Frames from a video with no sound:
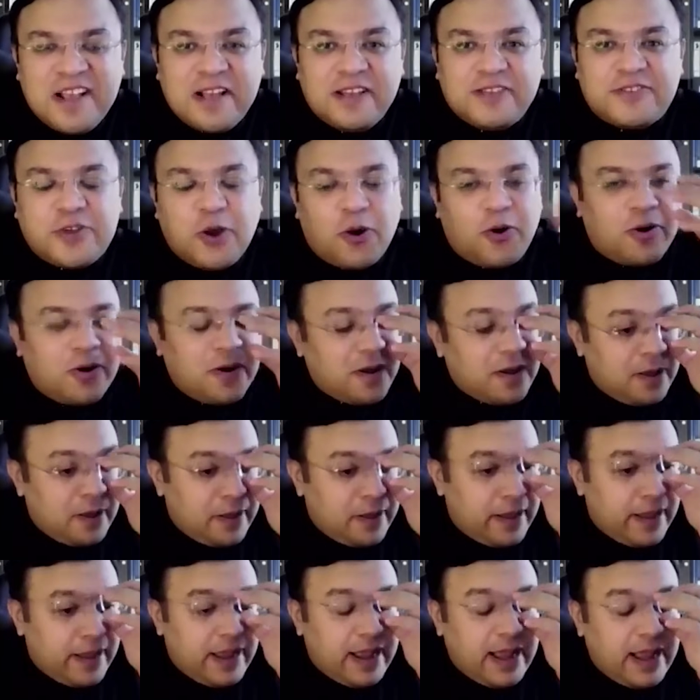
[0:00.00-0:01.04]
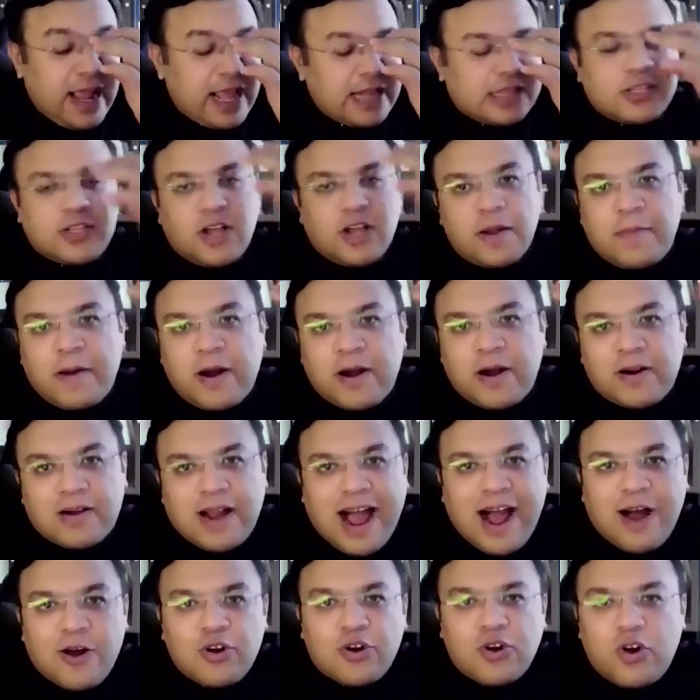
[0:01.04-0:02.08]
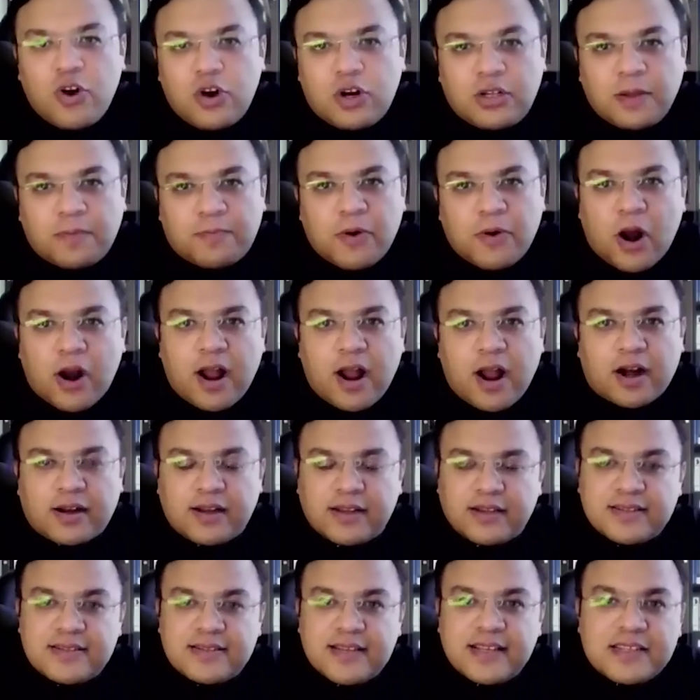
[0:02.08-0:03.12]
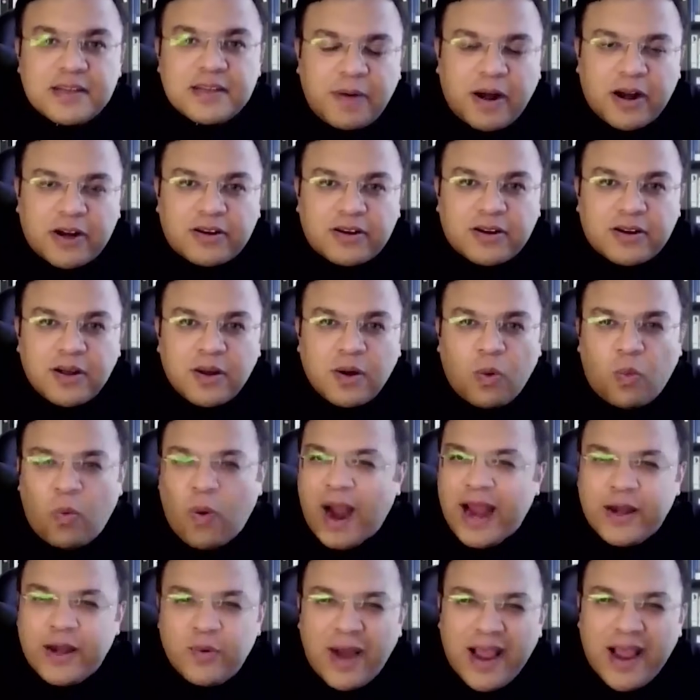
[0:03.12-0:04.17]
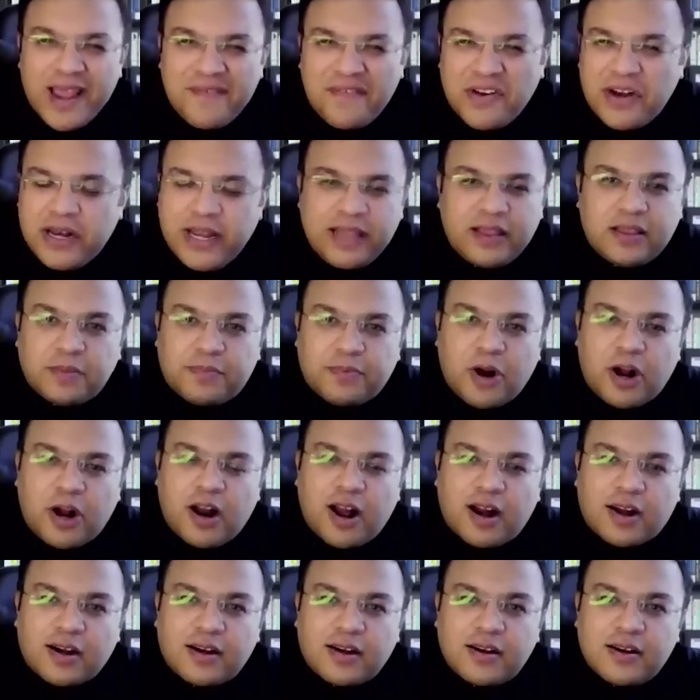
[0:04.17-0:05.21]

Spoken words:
So it's not about how good the product is. It's about why do I even need the product?